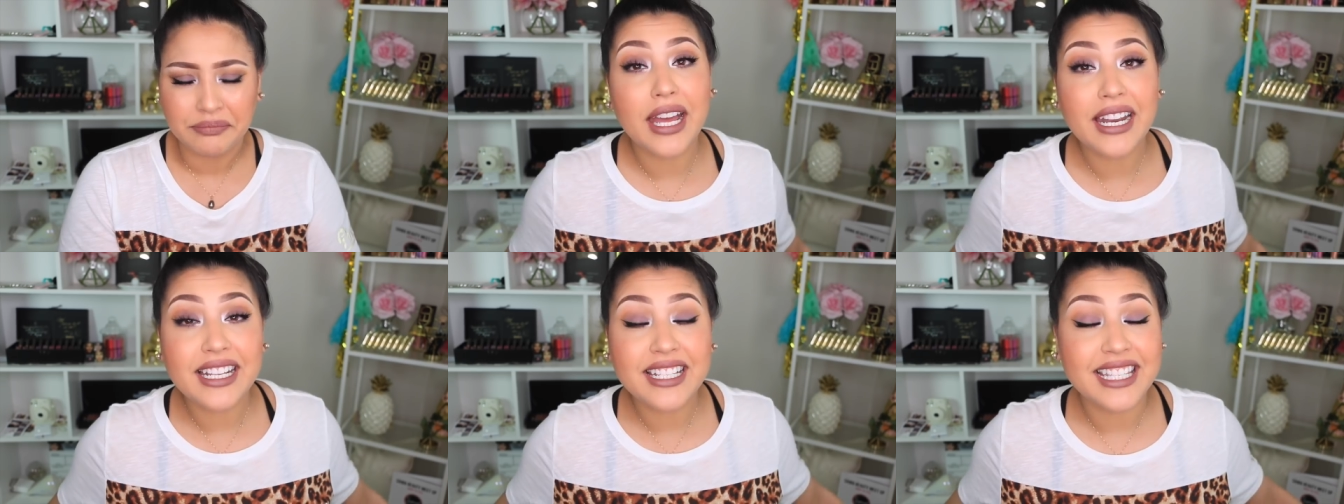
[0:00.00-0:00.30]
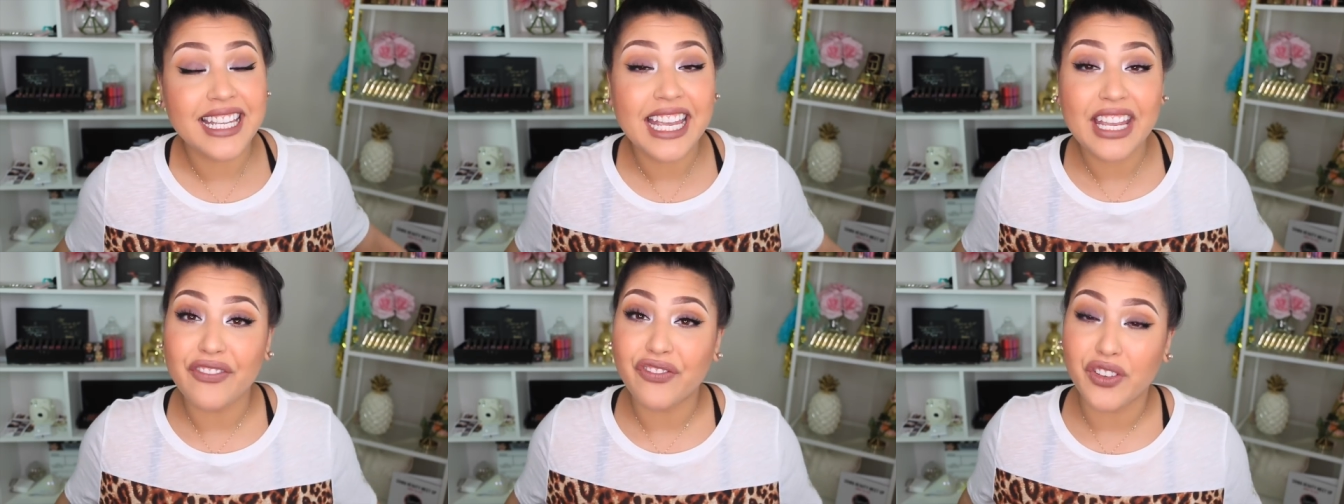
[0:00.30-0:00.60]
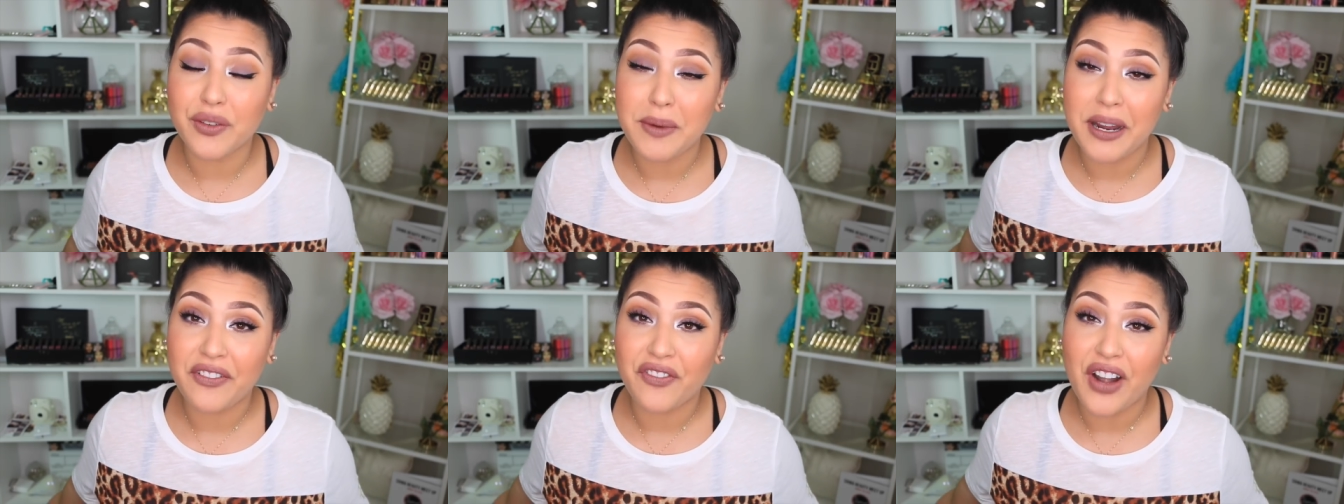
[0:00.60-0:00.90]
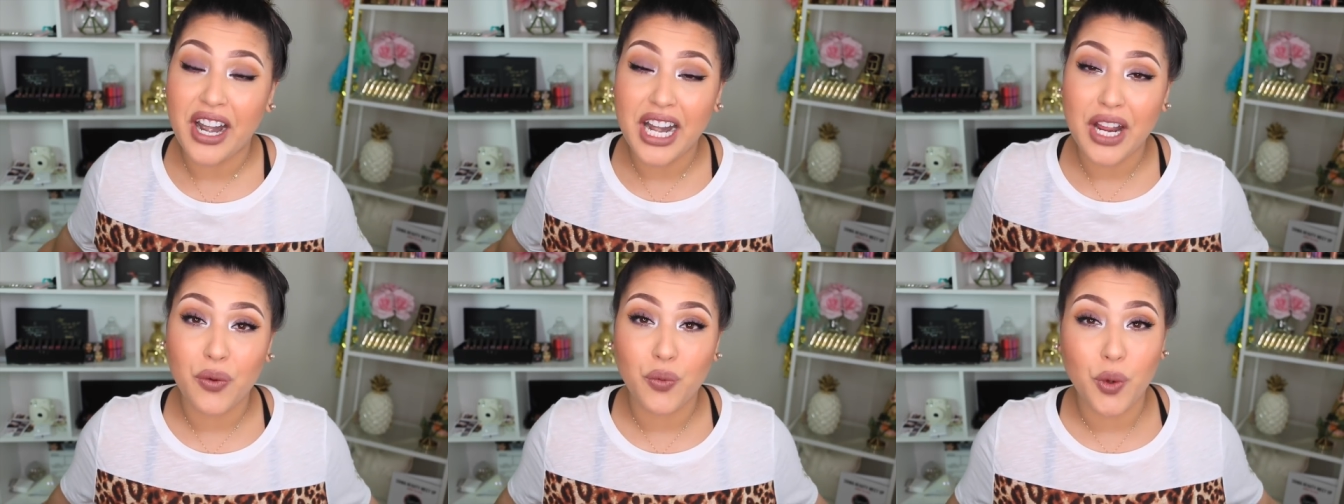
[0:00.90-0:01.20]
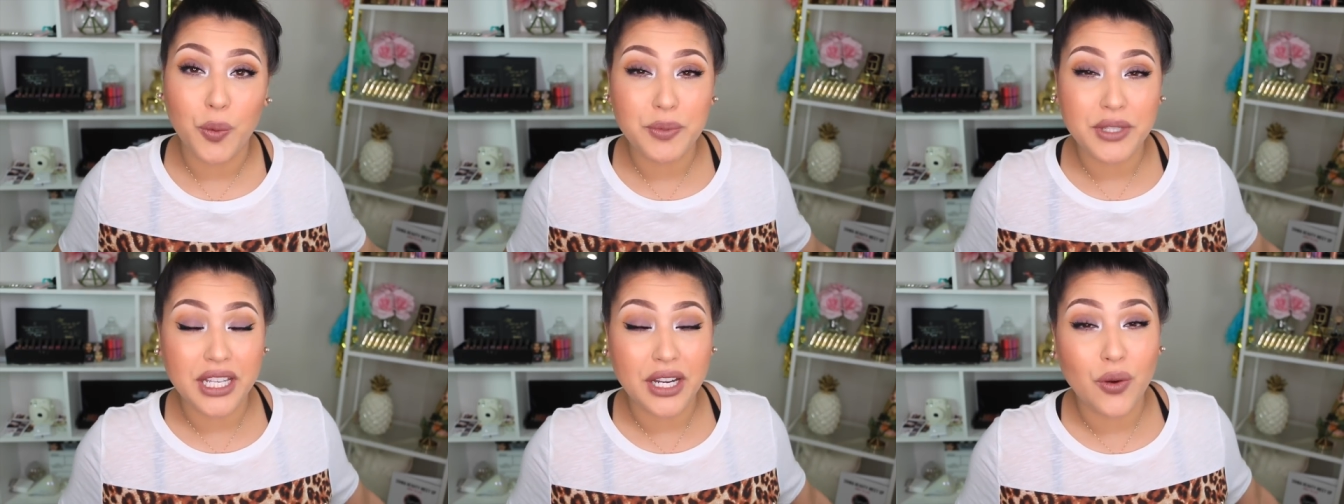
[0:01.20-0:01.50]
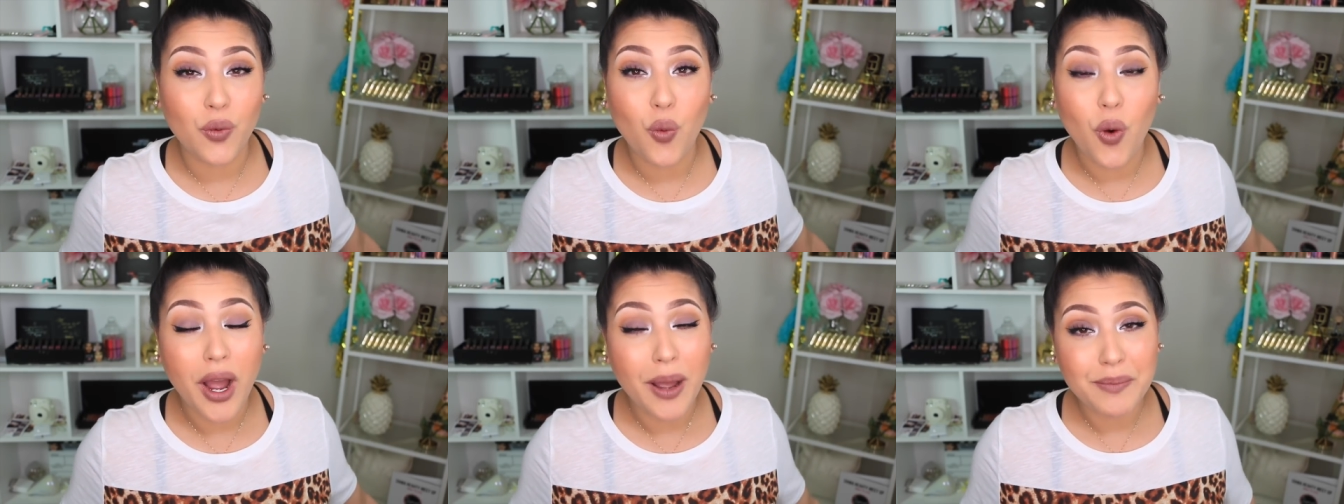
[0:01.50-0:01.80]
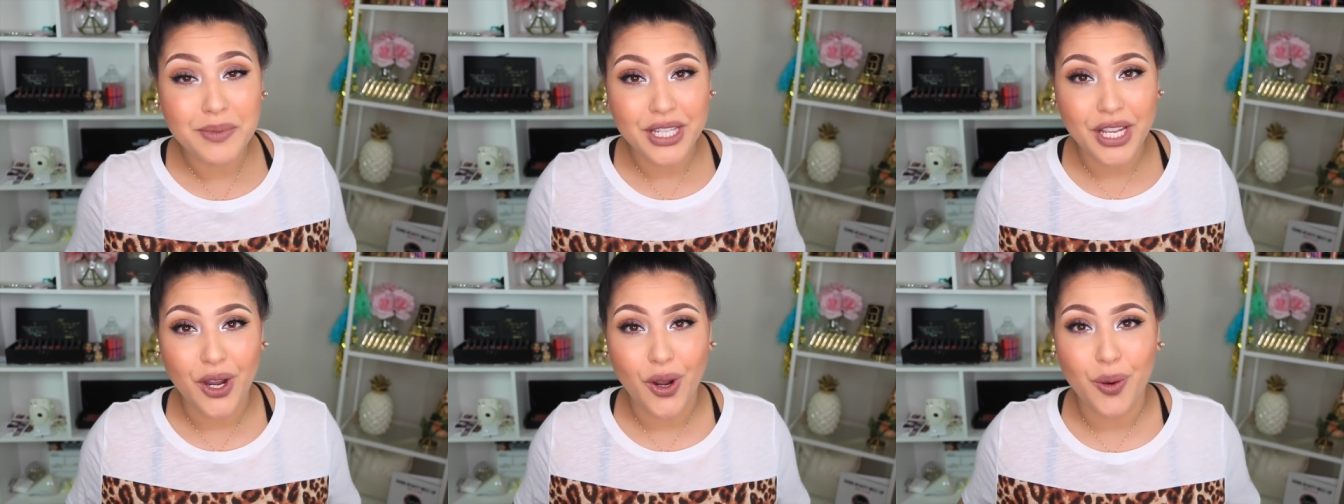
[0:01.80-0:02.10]
That is it for my Friday whoops and
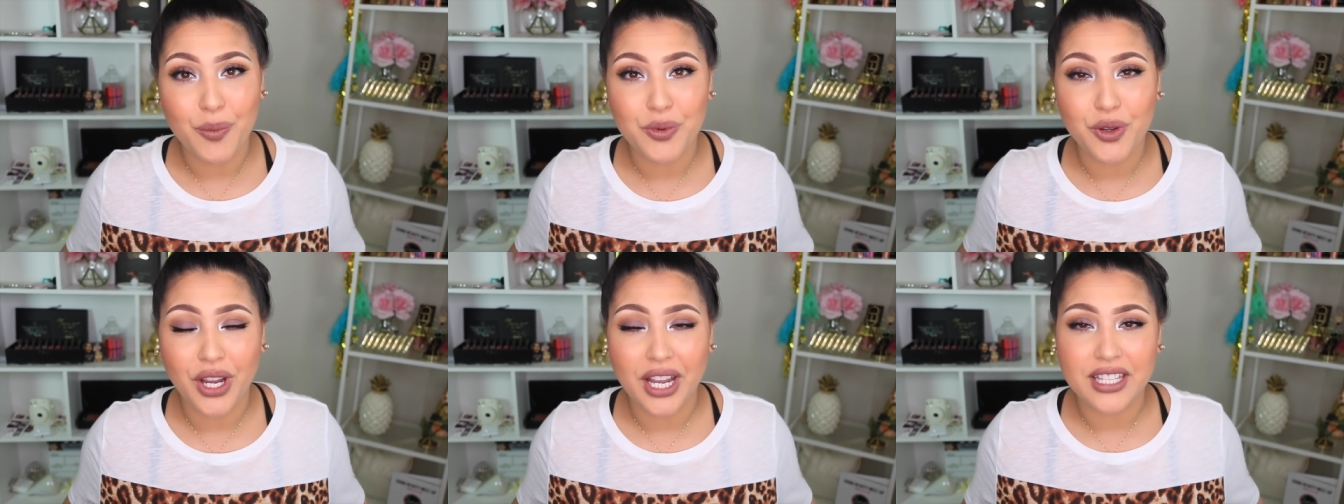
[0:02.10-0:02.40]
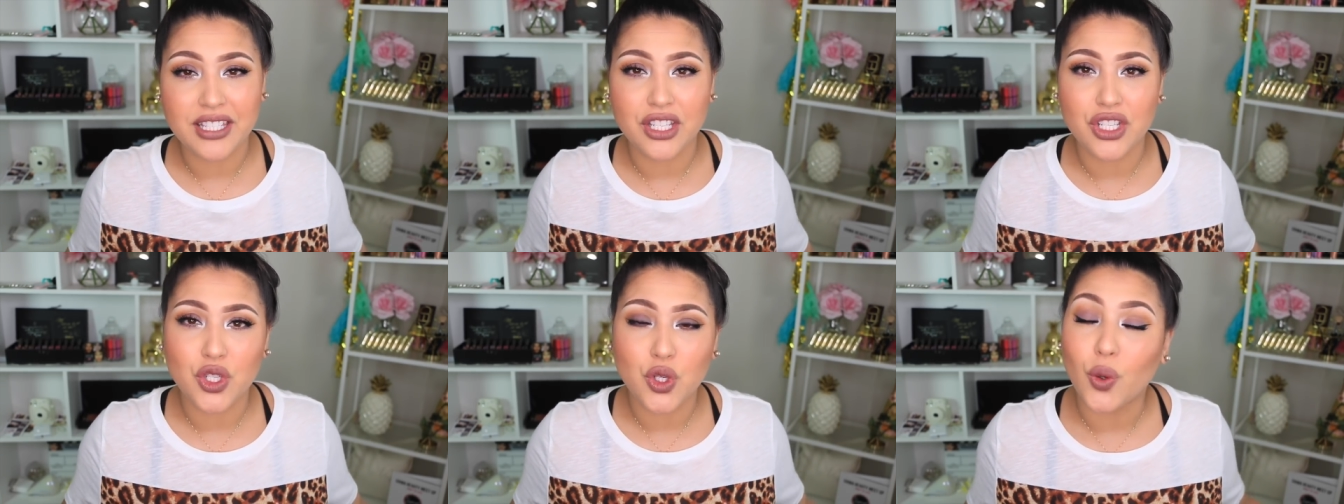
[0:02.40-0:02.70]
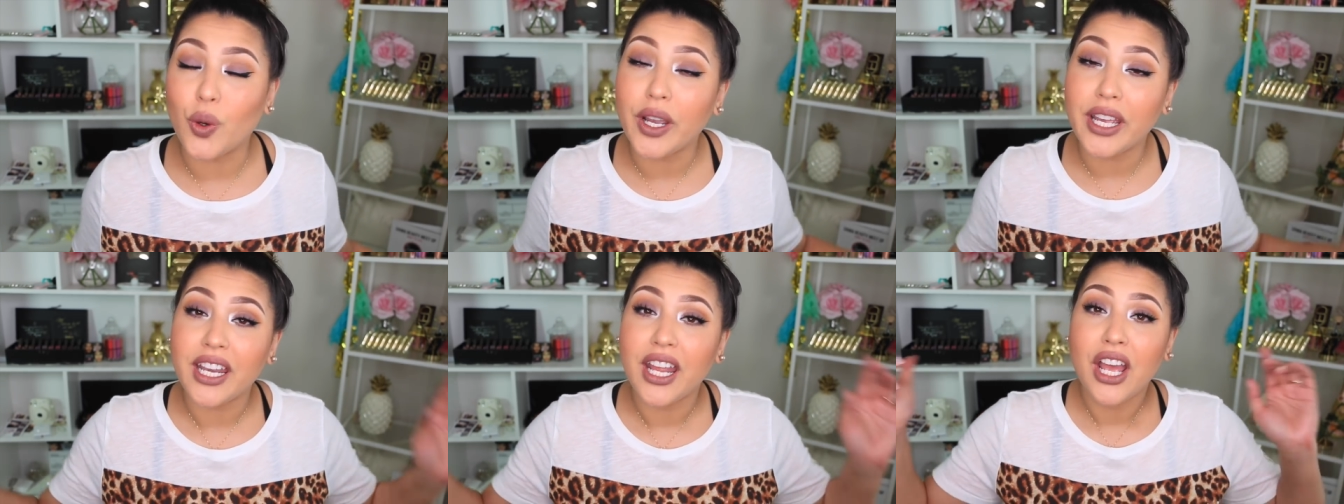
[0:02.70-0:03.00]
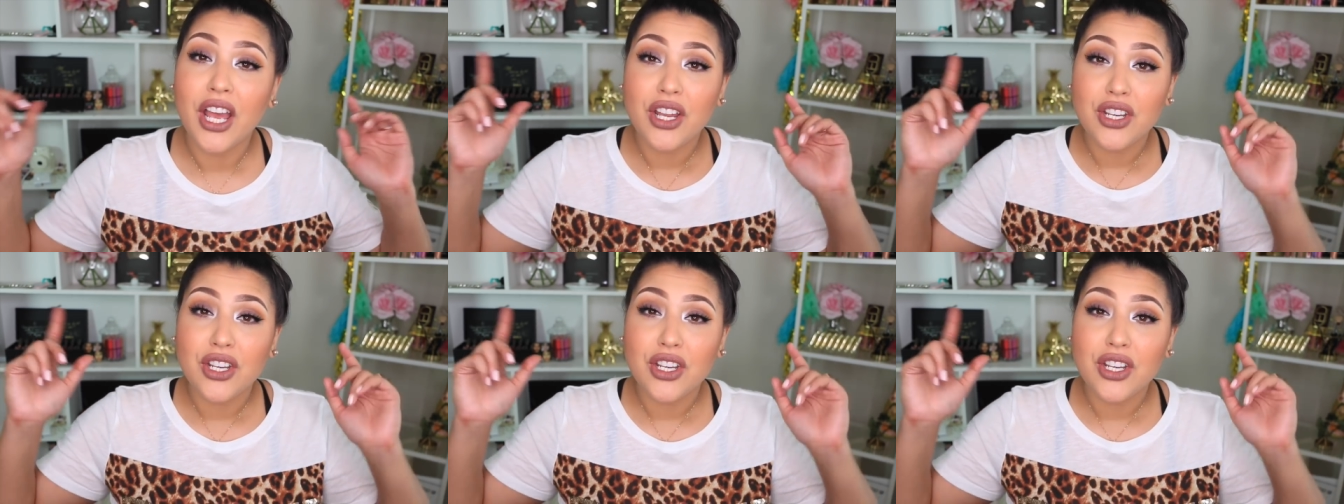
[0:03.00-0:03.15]
womps. I hope you guys enjoyed.